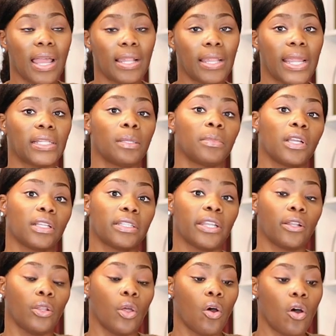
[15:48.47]
I like them because
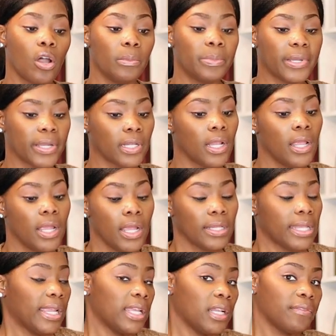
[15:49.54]
they're long, but
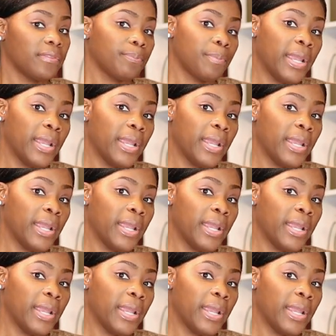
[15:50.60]
they could have